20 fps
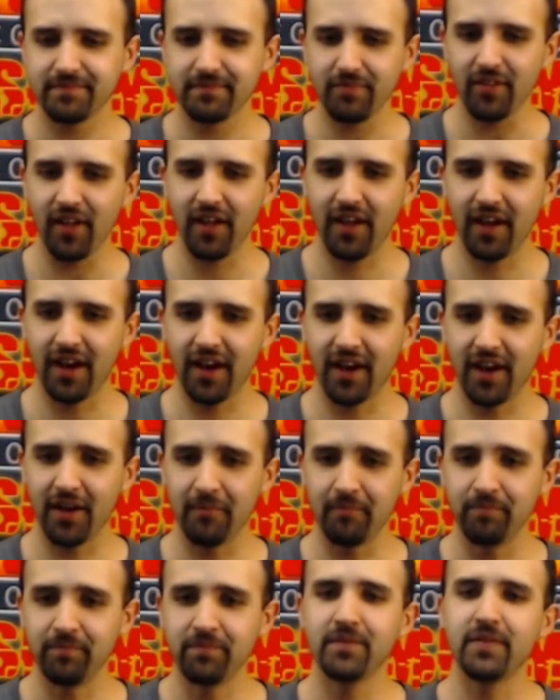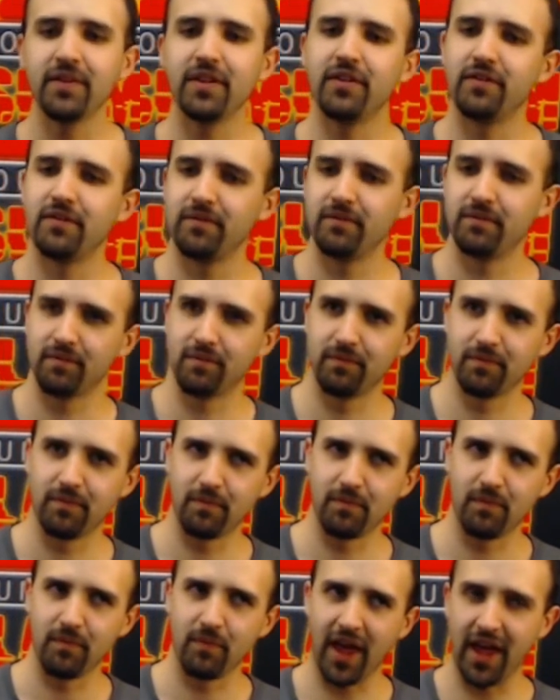And
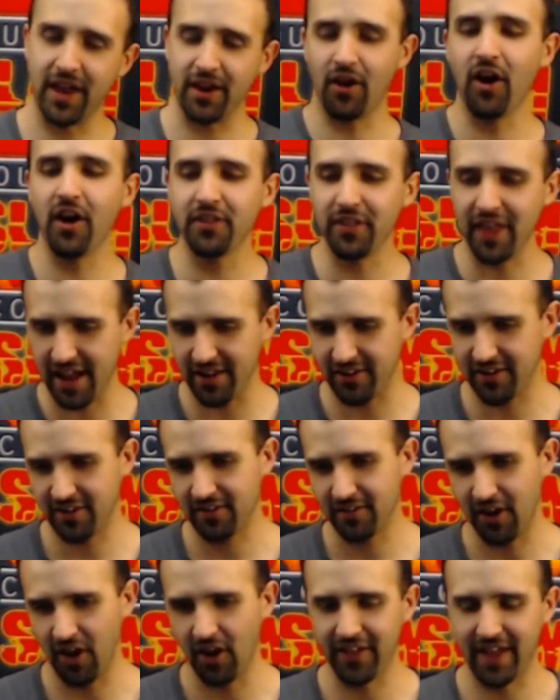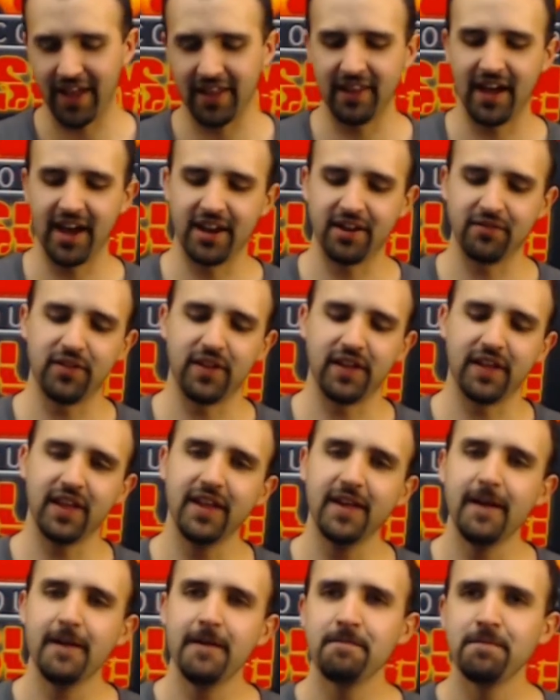on that line of thinking,
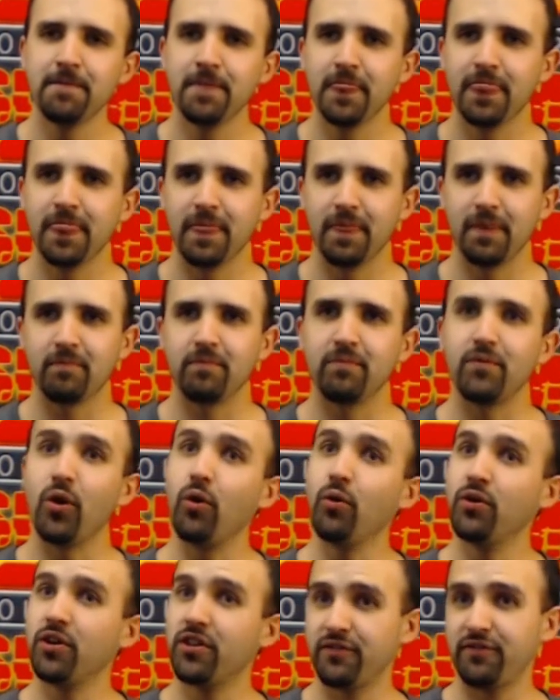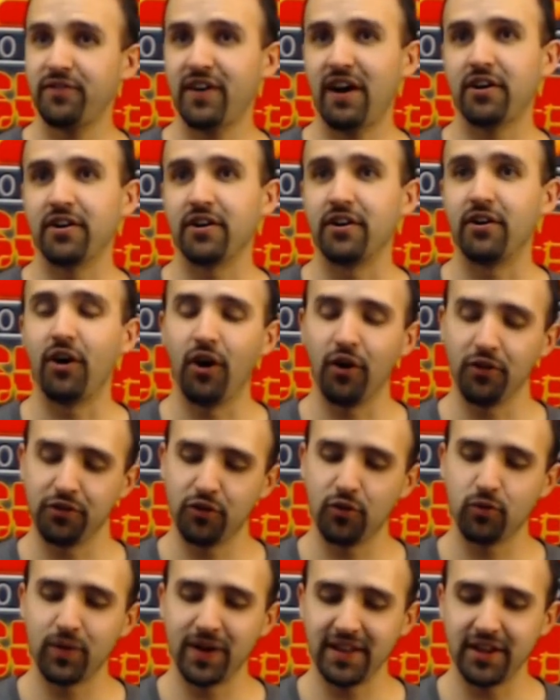Una the Falconer, also
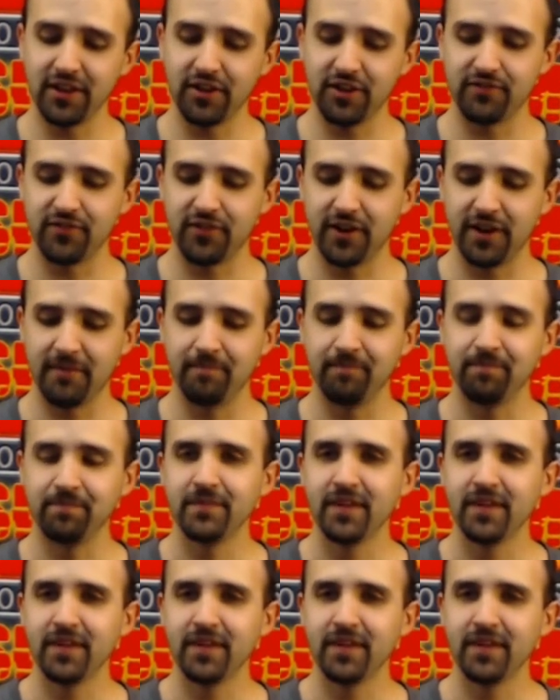really good for him.